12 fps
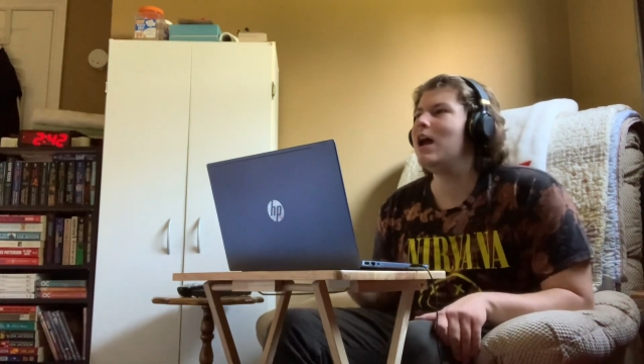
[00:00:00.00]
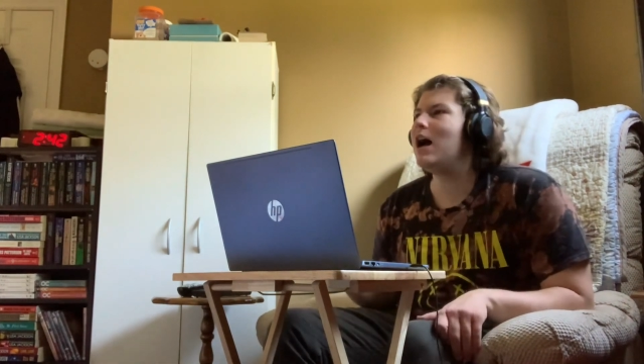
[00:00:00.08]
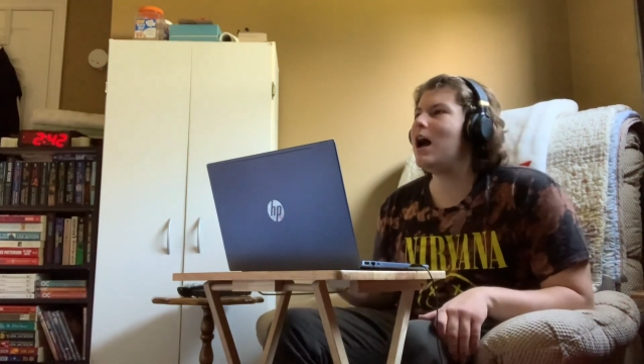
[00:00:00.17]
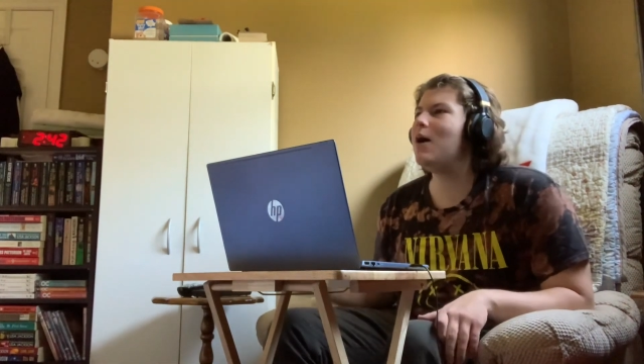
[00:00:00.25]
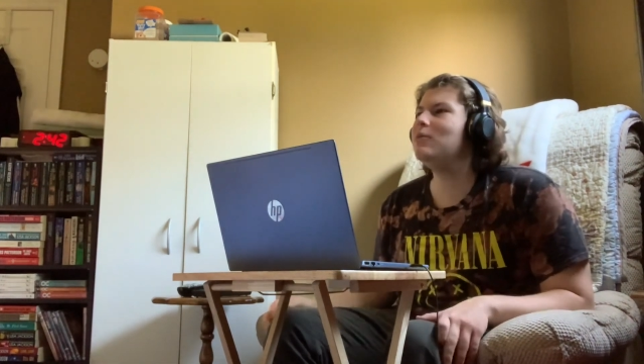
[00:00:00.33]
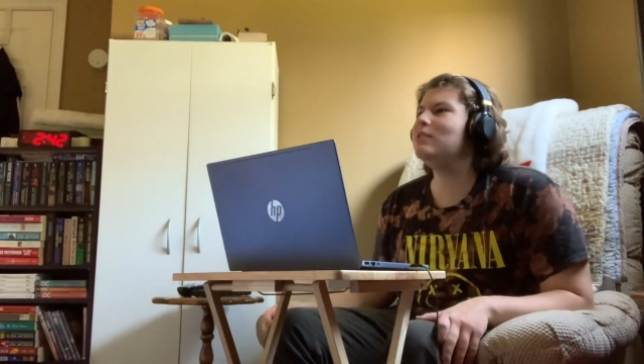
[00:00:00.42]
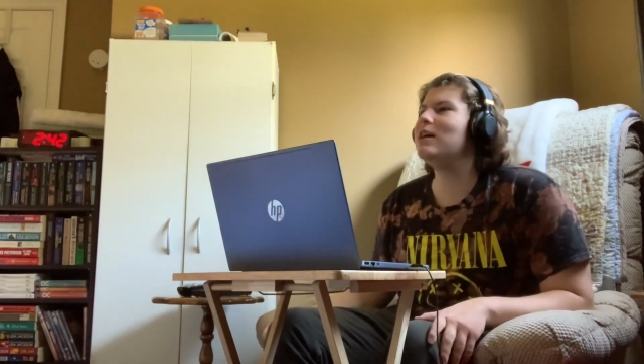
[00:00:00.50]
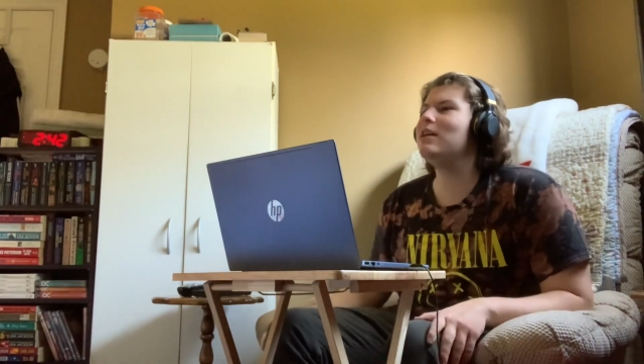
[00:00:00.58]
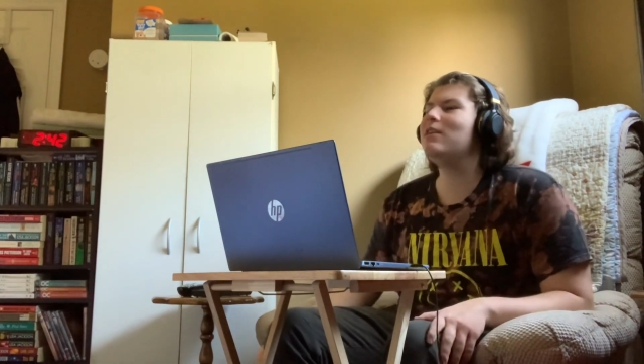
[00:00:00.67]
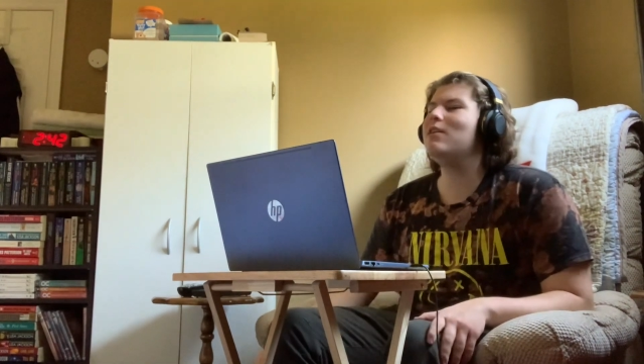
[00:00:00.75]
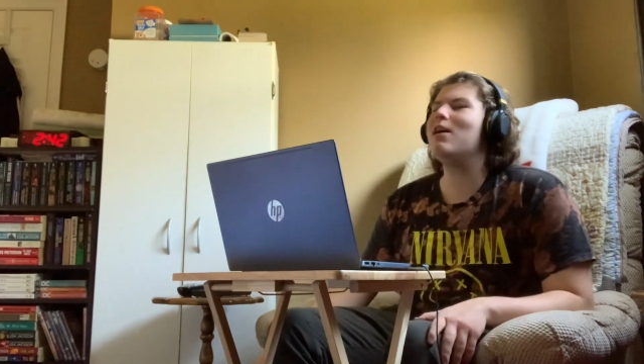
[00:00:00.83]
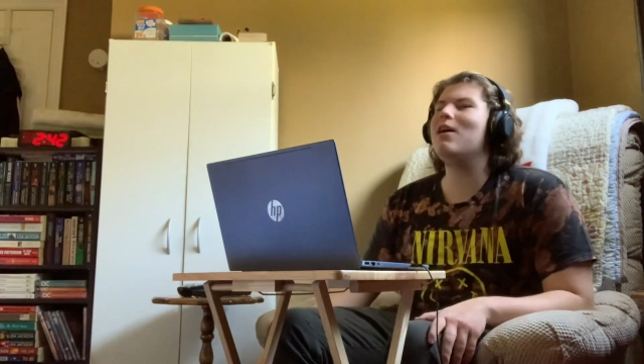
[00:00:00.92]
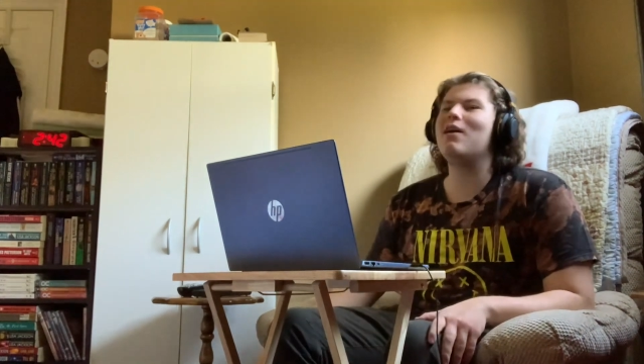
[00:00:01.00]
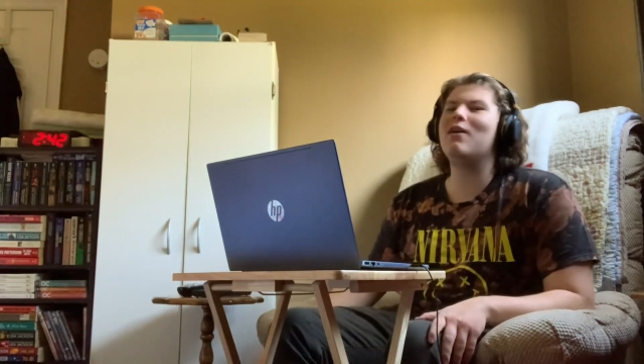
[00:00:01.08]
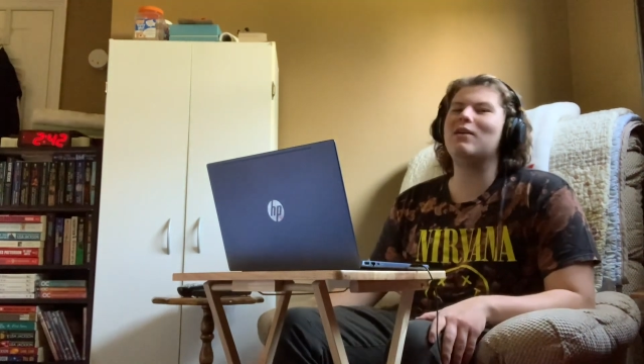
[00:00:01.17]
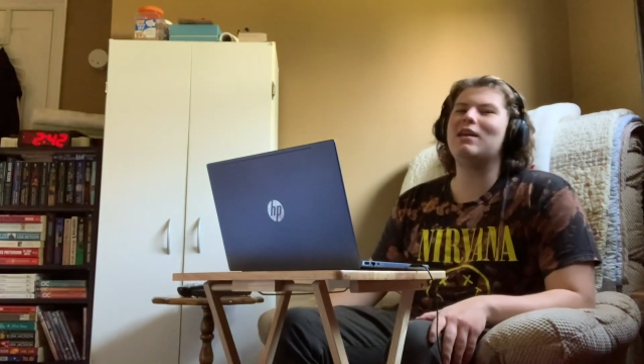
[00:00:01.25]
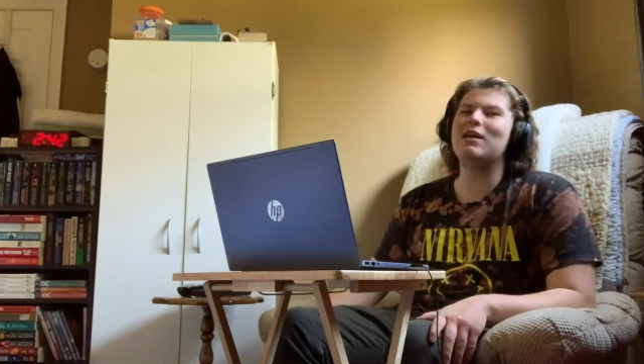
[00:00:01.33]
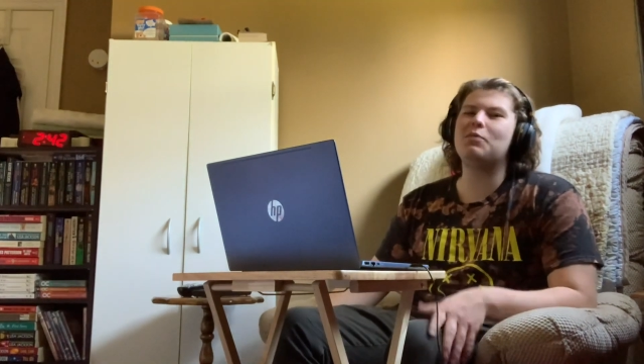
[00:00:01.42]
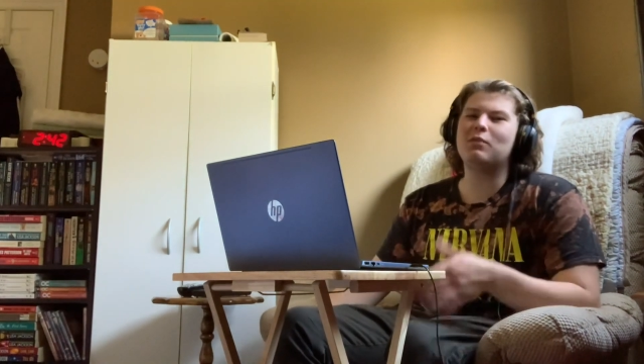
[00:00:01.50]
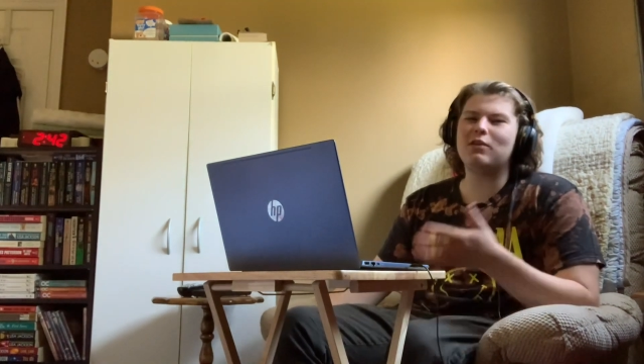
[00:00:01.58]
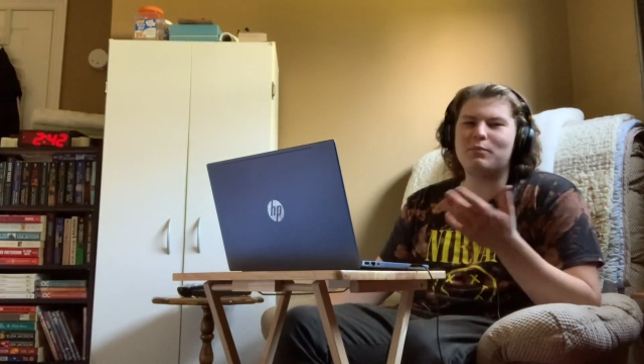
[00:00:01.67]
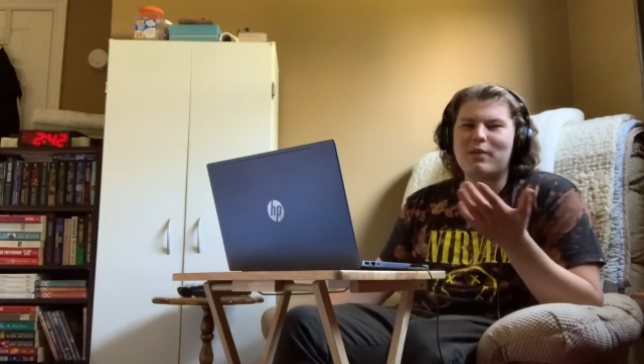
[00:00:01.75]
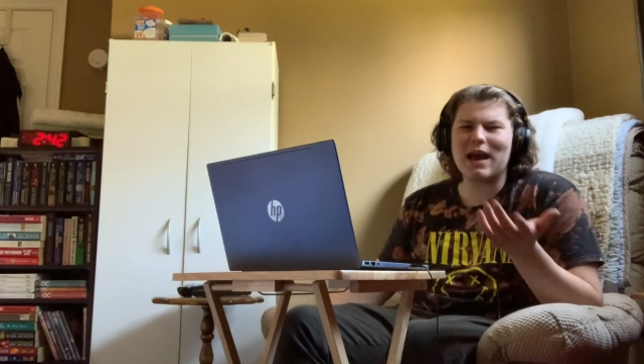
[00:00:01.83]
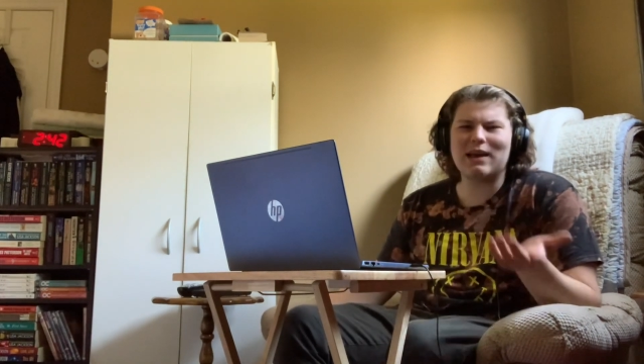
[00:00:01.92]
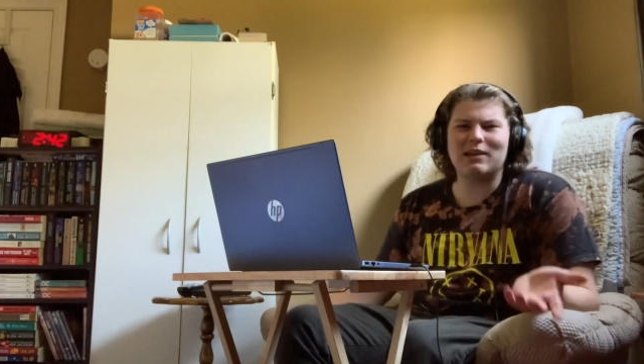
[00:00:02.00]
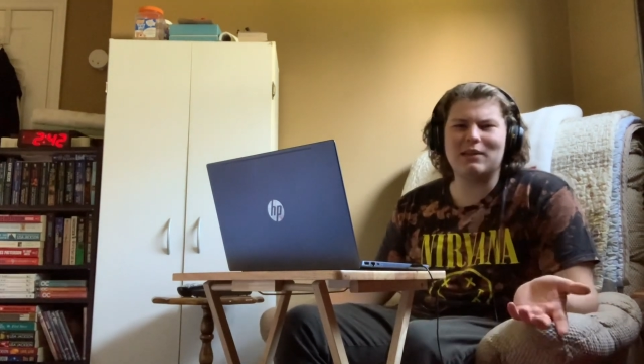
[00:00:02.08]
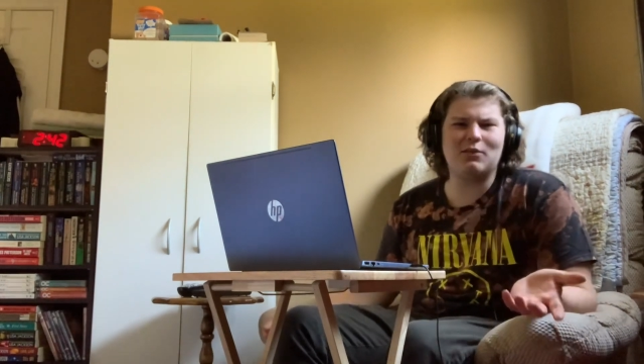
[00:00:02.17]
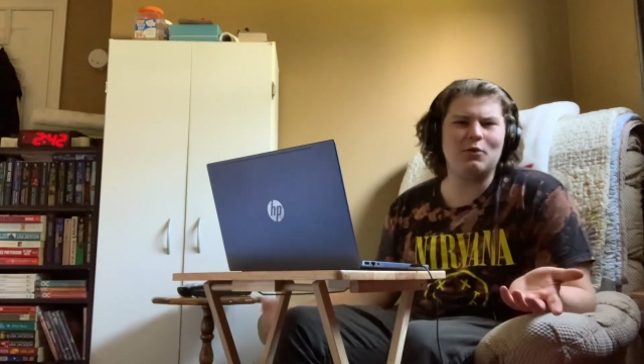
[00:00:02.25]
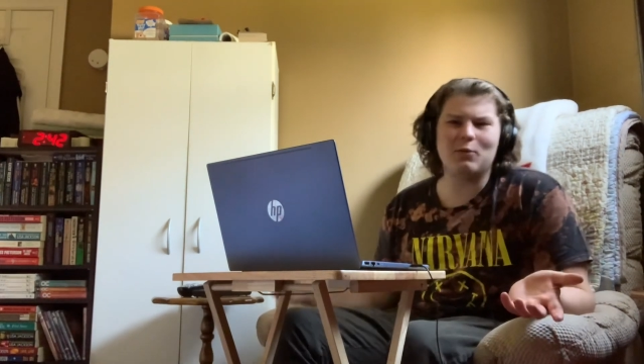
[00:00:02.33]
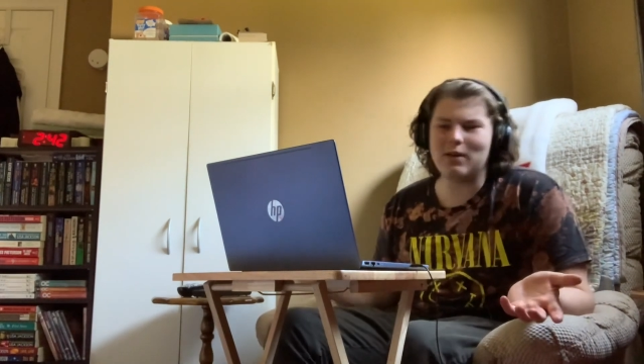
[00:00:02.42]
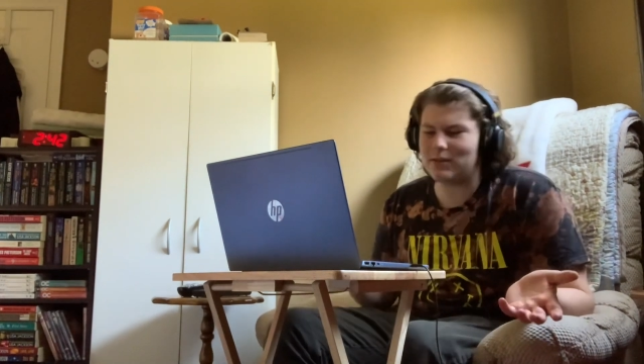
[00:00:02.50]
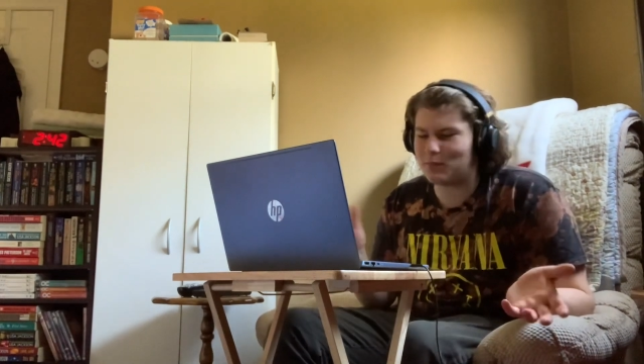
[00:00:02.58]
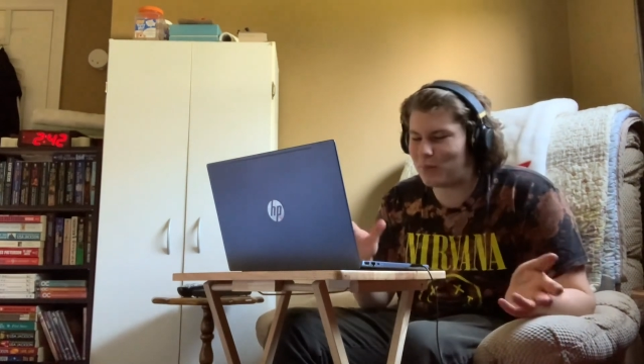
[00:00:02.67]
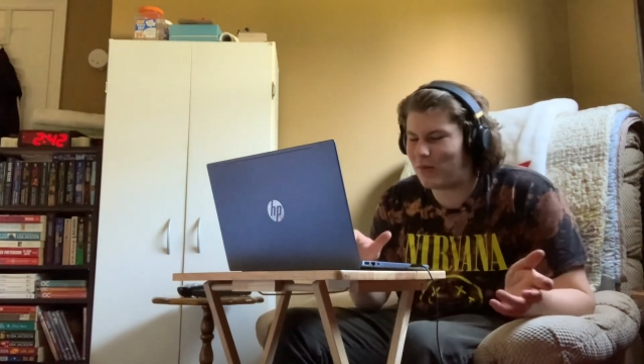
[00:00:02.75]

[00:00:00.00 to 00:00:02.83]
I was like, no, Heath, but he was back in, like, 2 weeks.